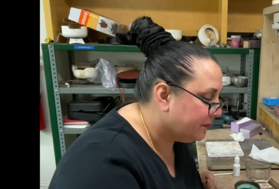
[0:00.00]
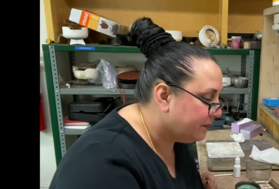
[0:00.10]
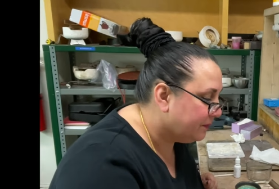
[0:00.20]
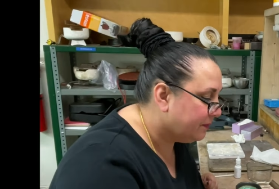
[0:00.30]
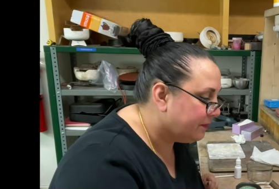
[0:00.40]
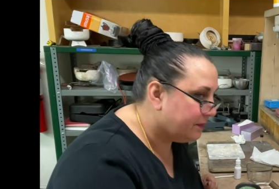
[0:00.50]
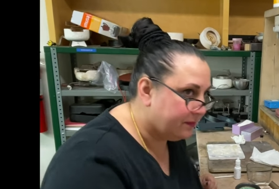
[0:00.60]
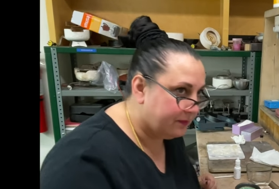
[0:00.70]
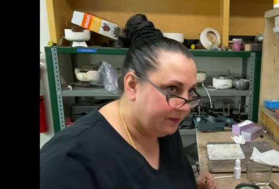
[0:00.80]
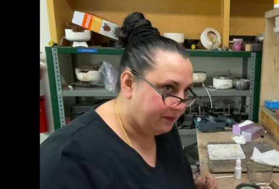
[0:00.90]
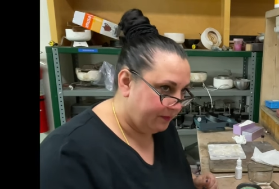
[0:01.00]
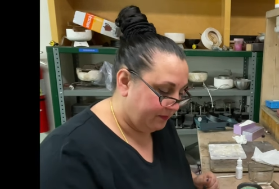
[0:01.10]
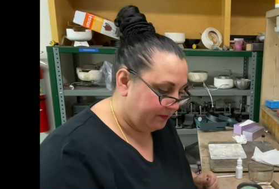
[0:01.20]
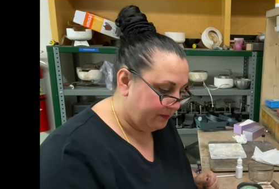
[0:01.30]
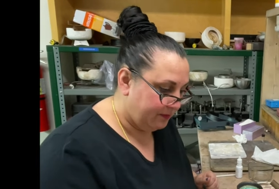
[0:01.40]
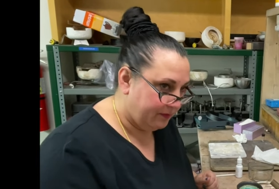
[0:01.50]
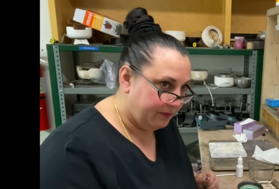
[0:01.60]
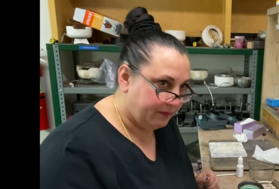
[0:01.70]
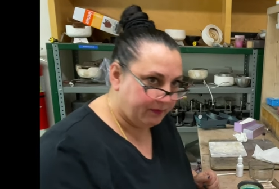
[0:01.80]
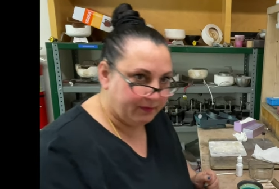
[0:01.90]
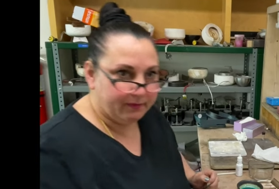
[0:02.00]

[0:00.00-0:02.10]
Nobody speaks.